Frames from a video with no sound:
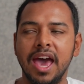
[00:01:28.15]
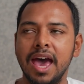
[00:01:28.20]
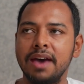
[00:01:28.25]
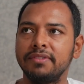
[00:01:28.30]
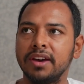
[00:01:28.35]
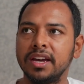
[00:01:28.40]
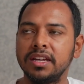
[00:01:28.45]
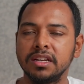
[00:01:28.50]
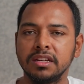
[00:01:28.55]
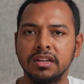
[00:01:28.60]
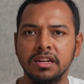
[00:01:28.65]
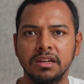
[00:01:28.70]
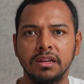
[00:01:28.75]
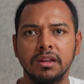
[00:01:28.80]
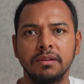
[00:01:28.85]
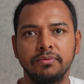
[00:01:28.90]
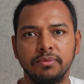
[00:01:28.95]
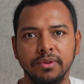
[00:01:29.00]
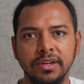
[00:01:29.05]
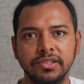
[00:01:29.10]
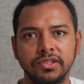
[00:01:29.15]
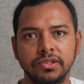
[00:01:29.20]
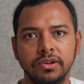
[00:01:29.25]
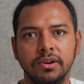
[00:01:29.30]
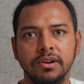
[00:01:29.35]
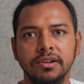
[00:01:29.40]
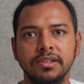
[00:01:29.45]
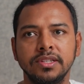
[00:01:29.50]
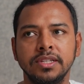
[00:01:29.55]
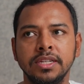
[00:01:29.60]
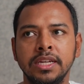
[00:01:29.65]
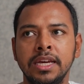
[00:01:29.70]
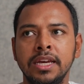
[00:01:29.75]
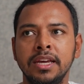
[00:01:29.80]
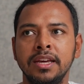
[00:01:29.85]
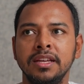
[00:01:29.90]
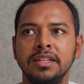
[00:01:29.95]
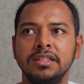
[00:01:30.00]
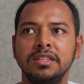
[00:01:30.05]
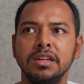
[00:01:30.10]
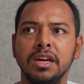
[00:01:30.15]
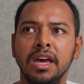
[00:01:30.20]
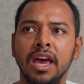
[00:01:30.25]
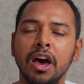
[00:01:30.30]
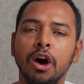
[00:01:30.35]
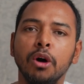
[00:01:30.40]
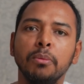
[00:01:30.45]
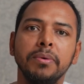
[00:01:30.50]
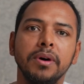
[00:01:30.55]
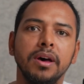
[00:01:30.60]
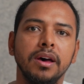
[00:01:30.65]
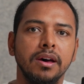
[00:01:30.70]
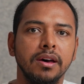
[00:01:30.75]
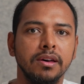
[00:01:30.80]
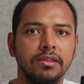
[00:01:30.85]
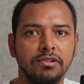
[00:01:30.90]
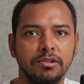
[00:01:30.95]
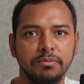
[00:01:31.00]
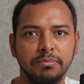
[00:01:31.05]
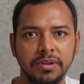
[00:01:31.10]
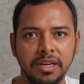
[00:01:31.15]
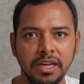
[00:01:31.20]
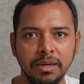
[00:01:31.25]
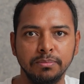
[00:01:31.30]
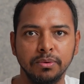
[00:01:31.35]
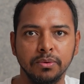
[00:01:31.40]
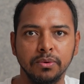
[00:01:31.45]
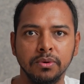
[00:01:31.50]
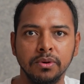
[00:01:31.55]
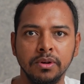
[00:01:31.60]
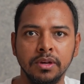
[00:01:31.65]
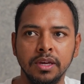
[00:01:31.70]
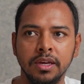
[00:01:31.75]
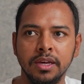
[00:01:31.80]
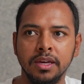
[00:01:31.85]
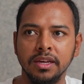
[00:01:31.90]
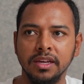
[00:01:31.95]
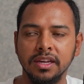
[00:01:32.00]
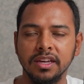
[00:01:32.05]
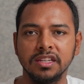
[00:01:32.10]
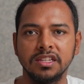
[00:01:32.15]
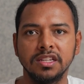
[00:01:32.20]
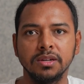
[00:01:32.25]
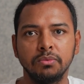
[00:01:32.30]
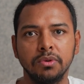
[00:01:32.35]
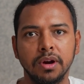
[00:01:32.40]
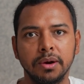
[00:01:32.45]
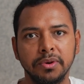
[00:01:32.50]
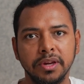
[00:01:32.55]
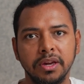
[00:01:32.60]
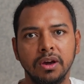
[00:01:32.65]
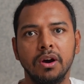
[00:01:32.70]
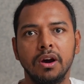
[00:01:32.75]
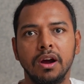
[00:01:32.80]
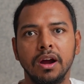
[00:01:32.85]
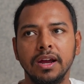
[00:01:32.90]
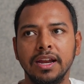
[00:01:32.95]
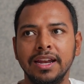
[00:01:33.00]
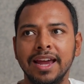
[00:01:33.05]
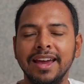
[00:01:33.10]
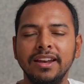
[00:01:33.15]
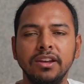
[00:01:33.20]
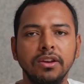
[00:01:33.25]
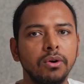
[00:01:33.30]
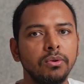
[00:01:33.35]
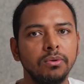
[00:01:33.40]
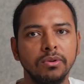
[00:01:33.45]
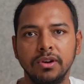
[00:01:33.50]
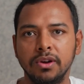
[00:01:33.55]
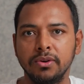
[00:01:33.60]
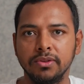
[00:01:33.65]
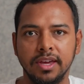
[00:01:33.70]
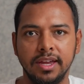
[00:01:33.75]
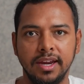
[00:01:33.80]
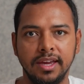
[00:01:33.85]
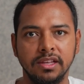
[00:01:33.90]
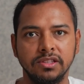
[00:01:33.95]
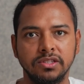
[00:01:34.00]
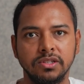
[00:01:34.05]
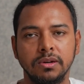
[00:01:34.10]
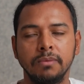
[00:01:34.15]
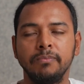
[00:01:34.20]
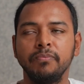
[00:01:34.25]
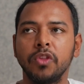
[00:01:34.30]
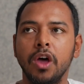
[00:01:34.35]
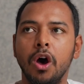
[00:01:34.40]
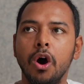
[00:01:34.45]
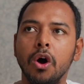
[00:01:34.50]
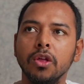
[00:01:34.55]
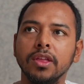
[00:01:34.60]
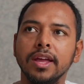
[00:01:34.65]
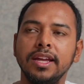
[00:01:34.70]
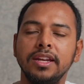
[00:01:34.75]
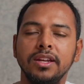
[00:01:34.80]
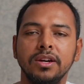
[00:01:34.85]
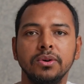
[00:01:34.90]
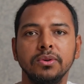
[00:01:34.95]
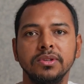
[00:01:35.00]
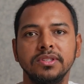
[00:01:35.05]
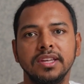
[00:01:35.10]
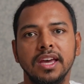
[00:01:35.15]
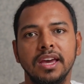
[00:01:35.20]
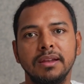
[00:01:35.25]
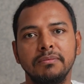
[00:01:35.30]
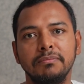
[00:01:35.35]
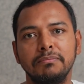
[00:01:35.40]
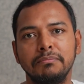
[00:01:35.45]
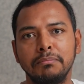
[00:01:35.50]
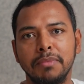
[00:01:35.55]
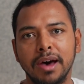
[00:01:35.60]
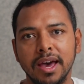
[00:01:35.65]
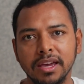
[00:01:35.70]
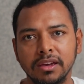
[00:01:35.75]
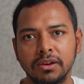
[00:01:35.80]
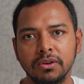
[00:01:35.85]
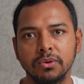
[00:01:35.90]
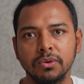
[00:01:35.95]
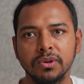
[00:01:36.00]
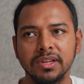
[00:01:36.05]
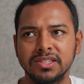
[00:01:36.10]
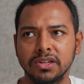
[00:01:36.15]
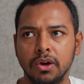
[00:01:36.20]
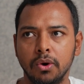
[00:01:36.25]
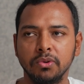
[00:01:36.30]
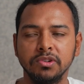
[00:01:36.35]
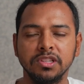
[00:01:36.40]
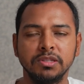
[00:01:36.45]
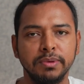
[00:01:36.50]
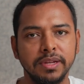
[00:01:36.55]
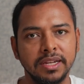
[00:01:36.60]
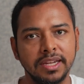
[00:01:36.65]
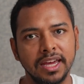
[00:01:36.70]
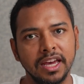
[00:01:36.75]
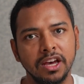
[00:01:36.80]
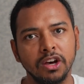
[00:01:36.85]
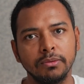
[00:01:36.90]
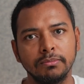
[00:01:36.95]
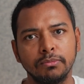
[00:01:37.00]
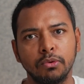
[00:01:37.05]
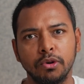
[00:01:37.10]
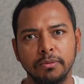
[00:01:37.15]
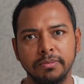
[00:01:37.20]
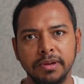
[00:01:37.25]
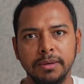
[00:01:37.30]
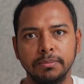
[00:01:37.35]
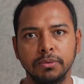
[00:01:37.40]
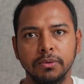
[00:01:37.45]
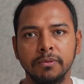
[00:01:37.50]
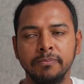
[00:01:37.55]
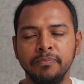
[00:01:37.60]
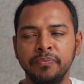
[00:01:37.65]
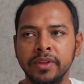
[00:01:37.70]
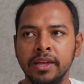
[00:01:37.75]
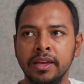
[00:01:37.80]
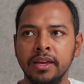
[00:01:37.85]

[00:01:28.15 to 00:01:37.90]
Have I done enough research to help other people get to where we are? And I don't know that answer. All I know is that my goal has always been to help more people.